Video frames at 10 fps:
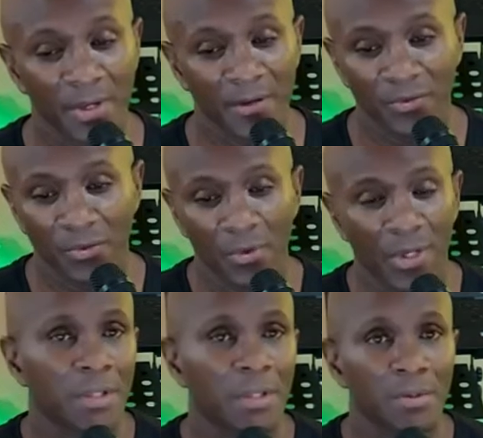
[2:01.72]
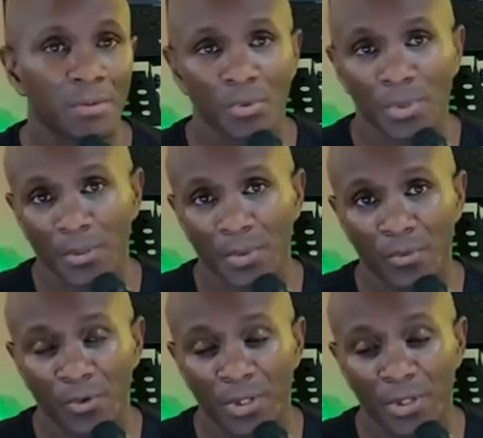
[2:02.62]
may have to go ahead and do some
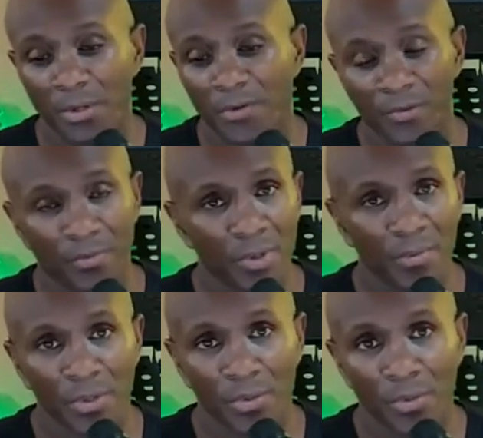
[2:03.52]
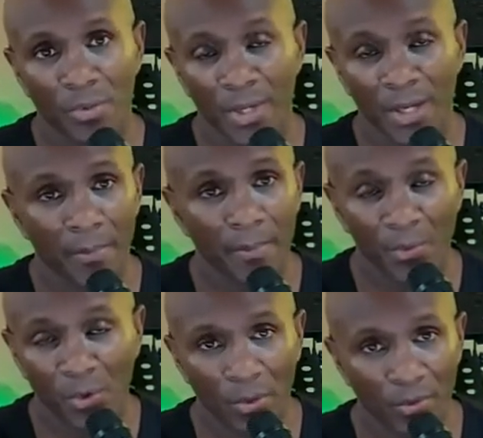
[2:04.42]
upgrades. You have to probably do like a
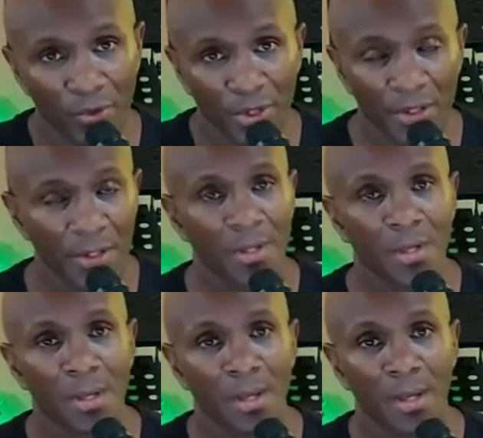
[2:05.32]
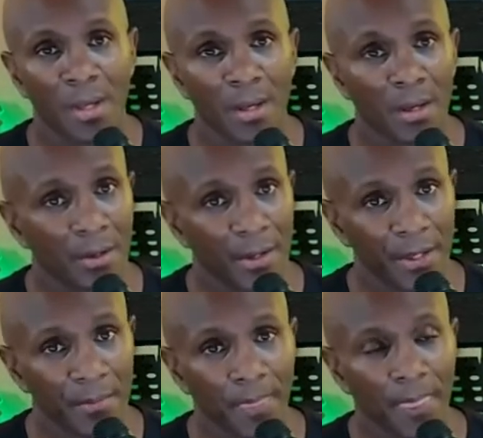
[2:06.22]
memory upgrade.
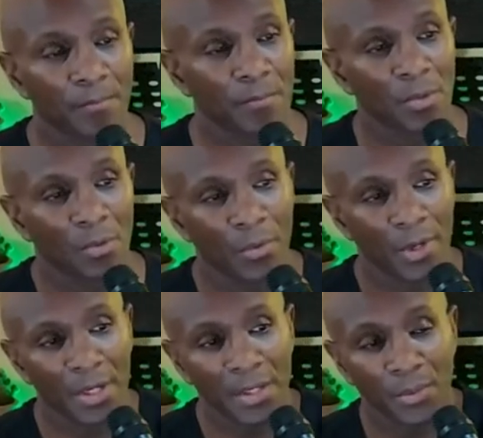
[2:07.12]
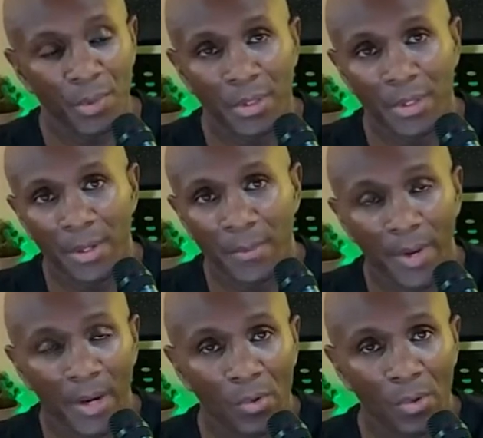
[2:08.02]
Alright? Whereas with the
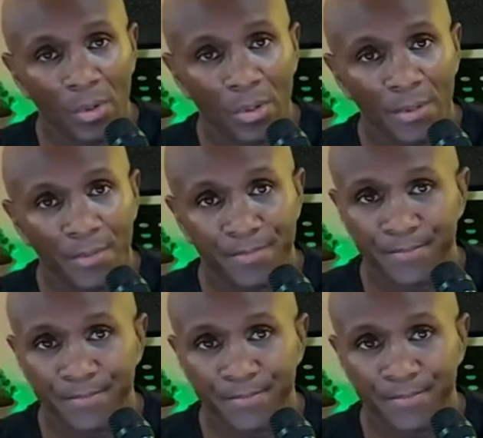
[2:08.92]
MacBook,